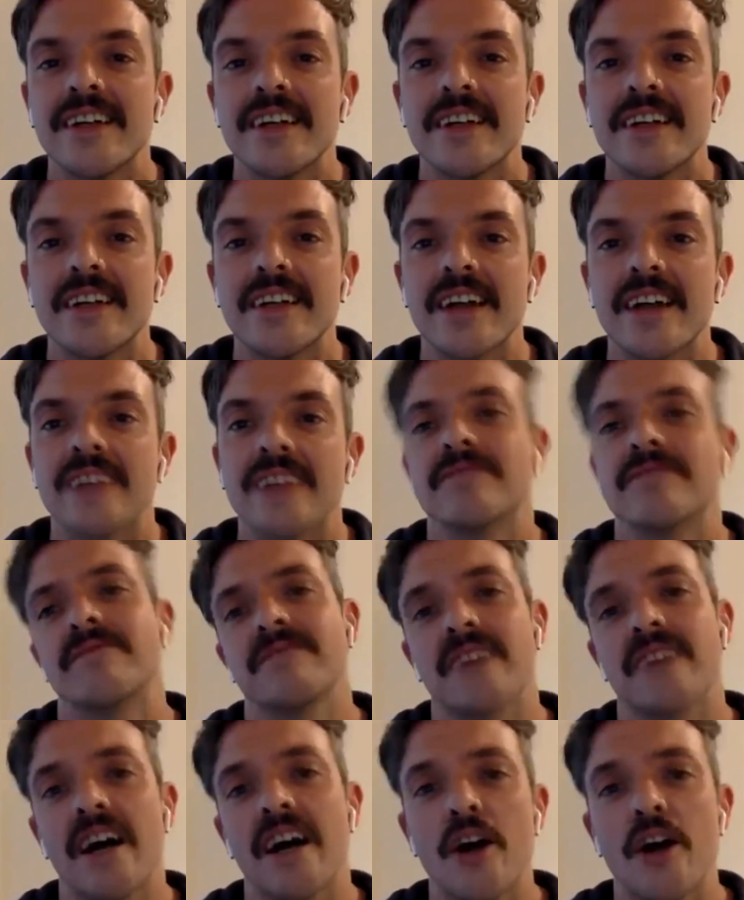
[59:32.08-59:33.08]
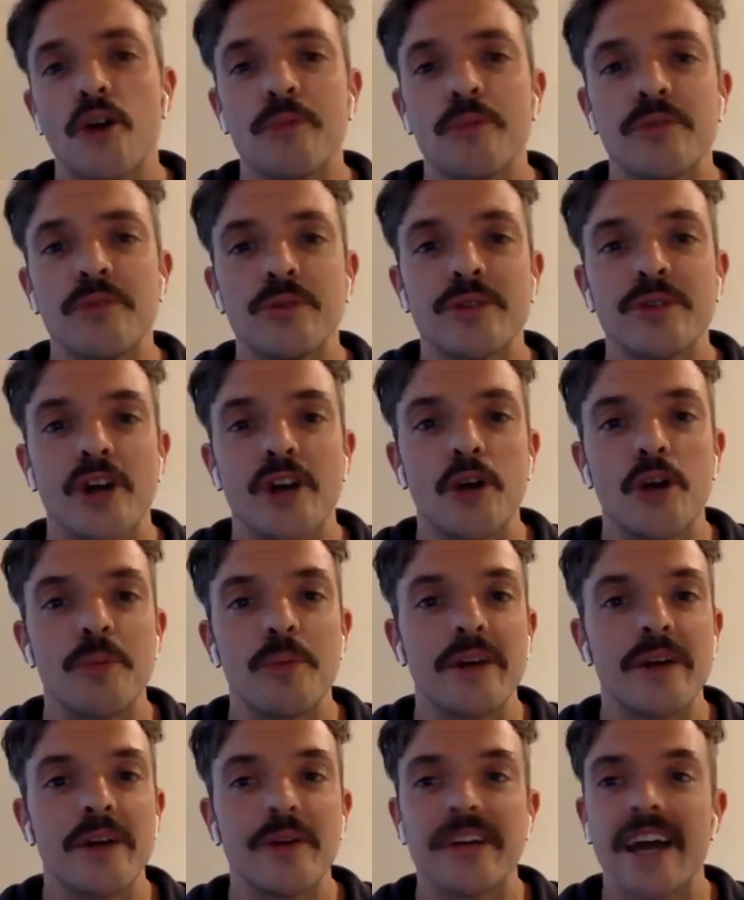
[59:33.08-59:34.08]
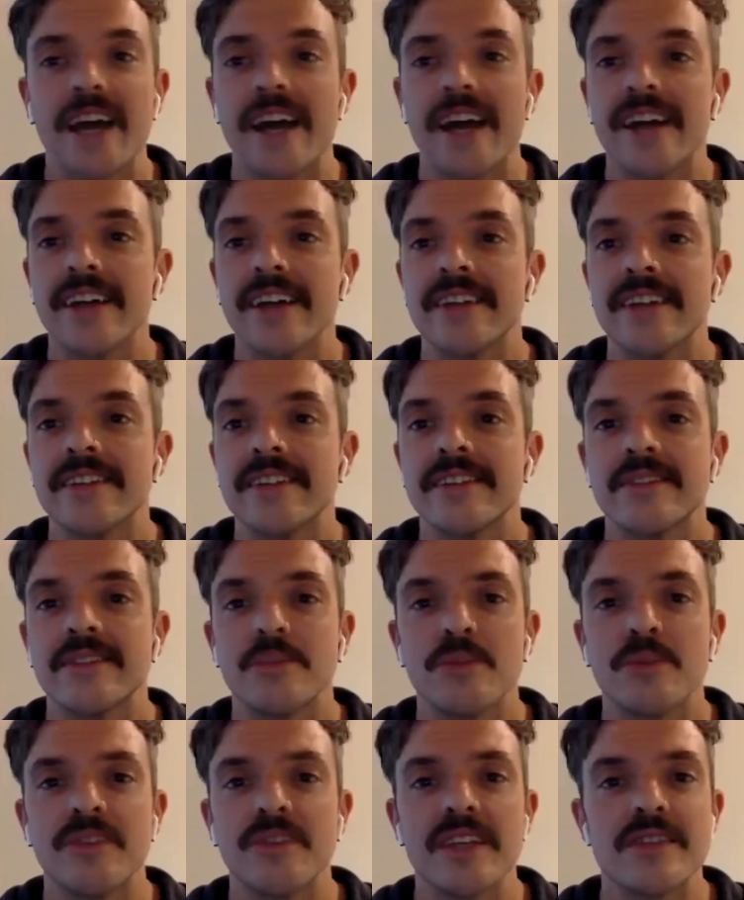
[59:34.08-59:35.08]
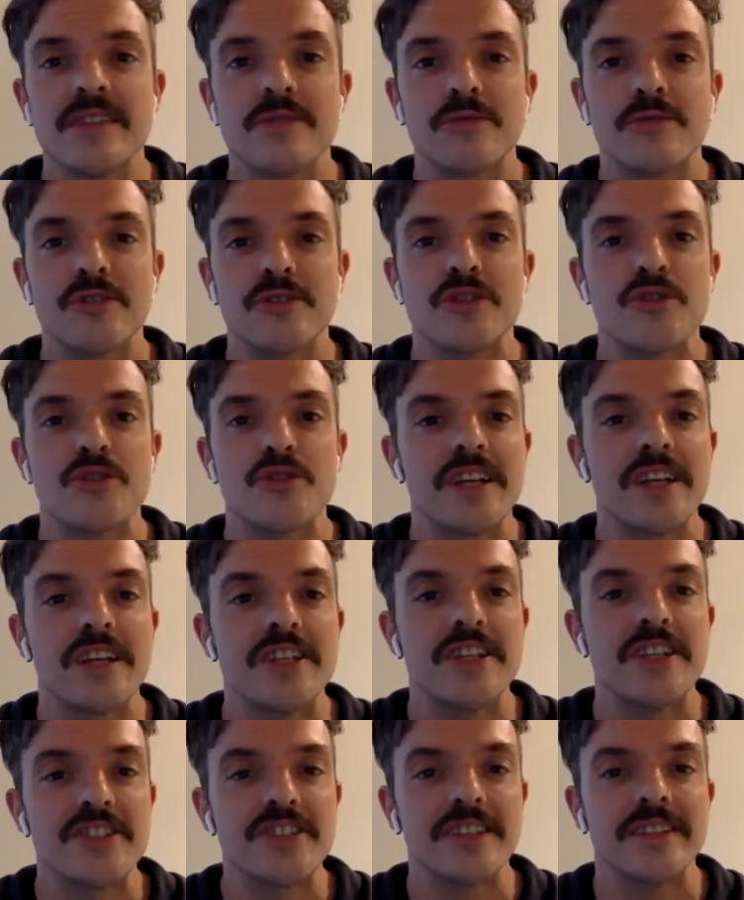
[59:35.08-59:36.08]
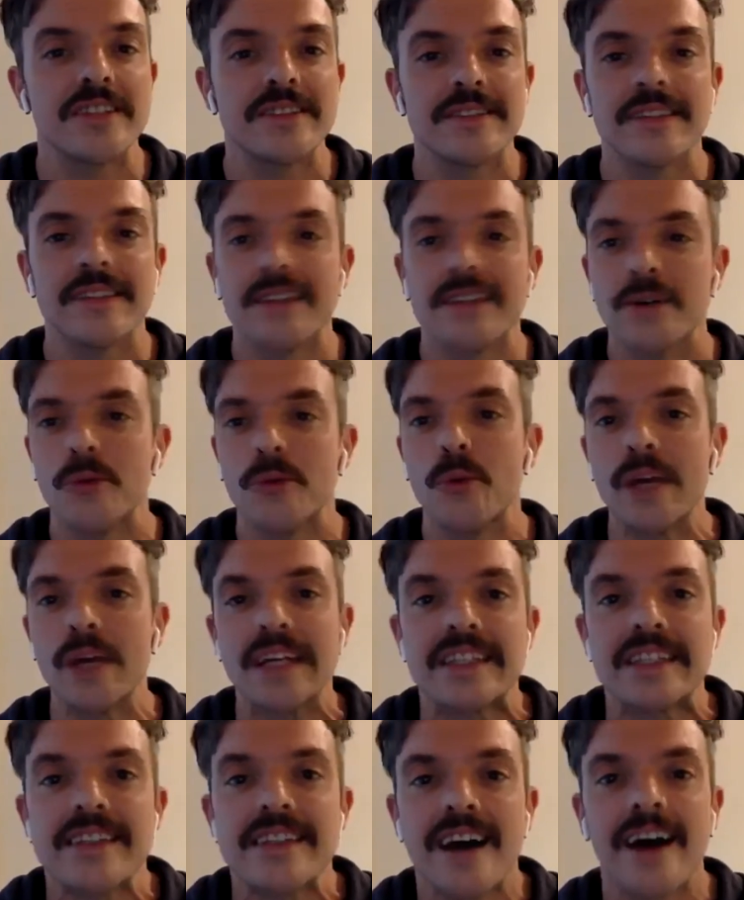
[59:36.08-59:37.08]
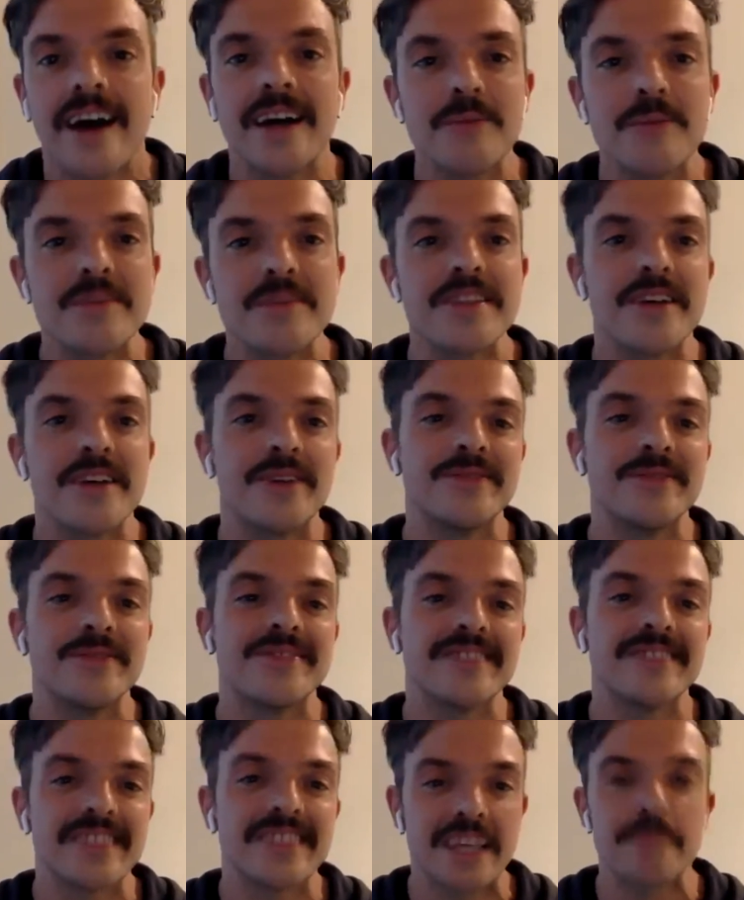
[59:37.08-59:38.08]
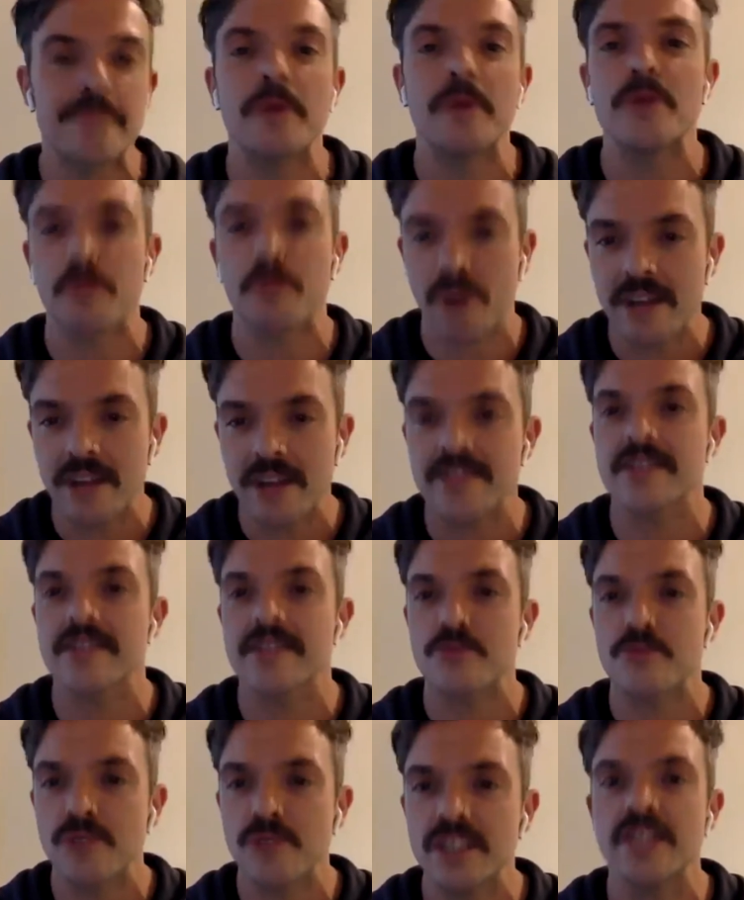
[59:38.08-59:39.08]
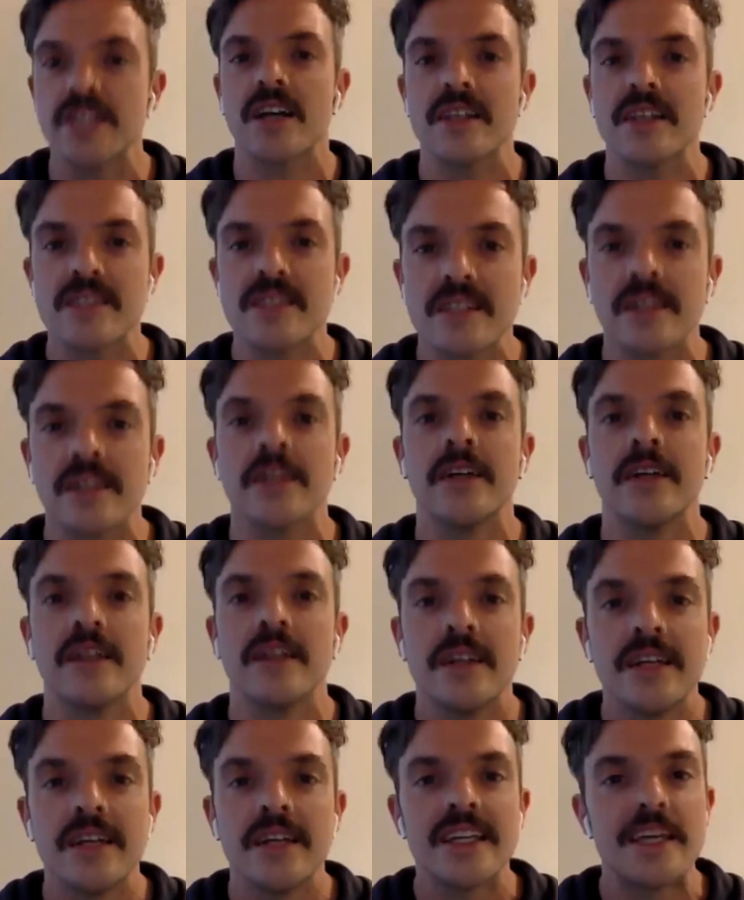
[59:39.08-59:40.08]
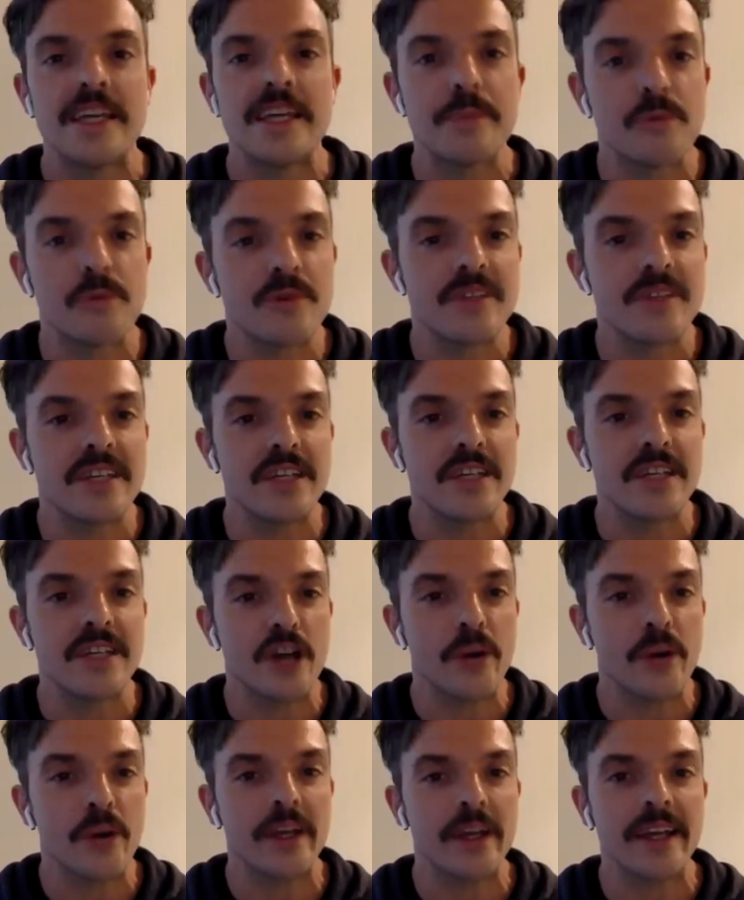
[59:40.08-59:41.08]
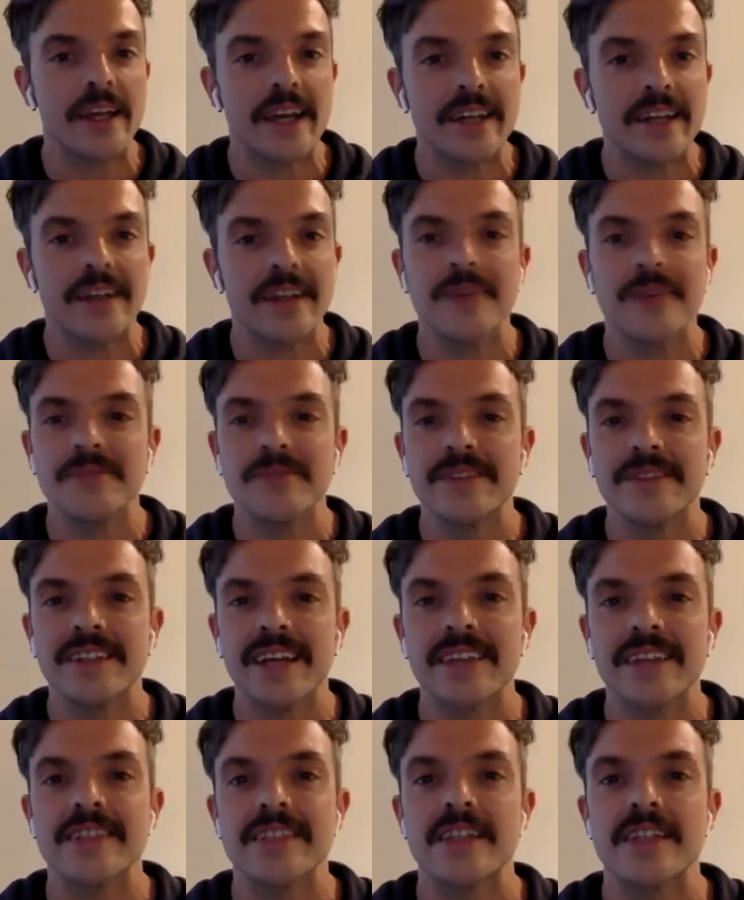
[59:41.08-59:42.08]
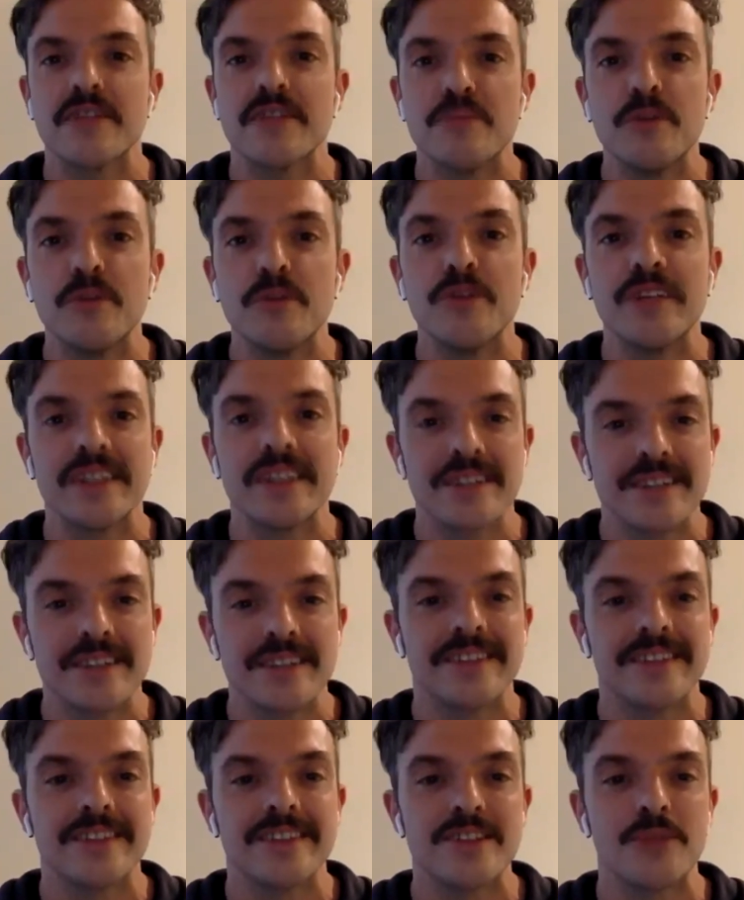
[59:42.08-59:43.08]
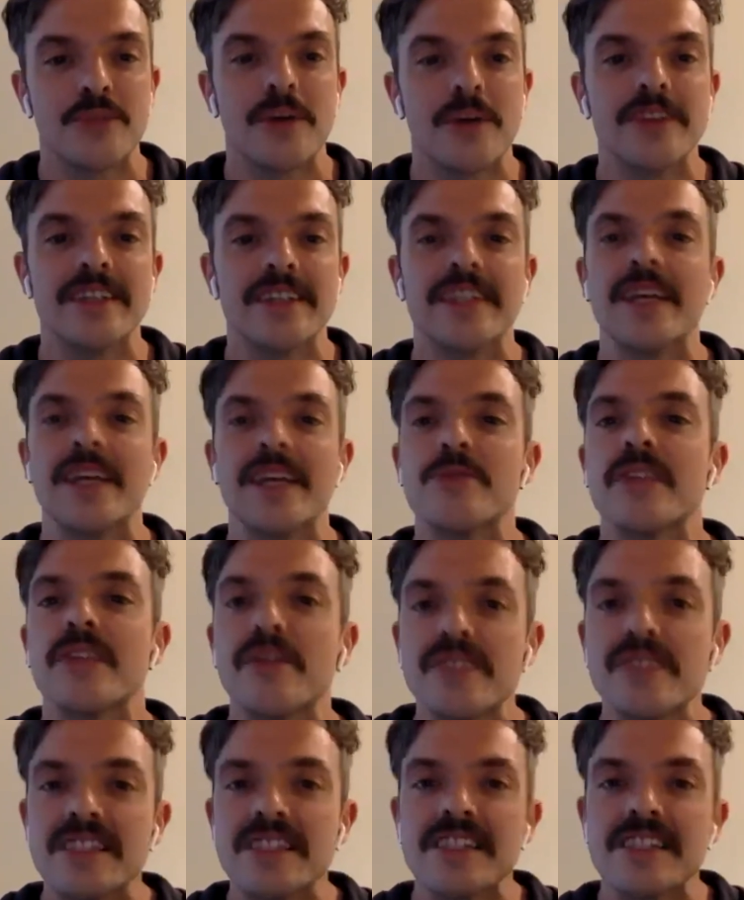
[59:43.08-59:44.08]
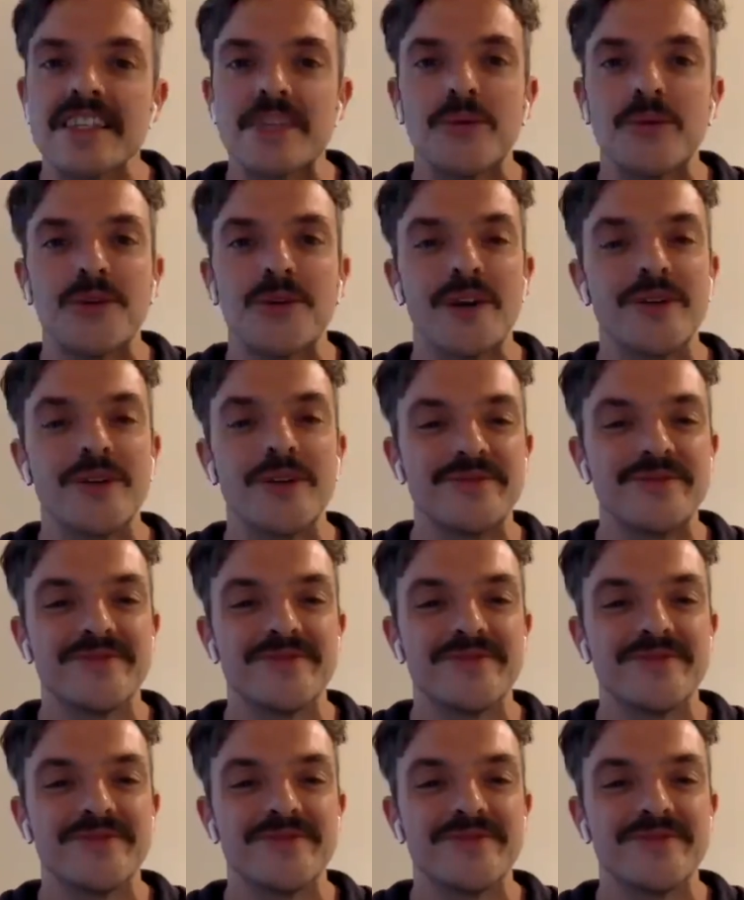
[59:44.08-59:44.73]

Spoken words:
yeah, I hope you're coping okay and with this strange and weird time. So keep up your practice. It's really nice to keep a routine going and get stuff moving. So well done. It was lovely to see you all, though.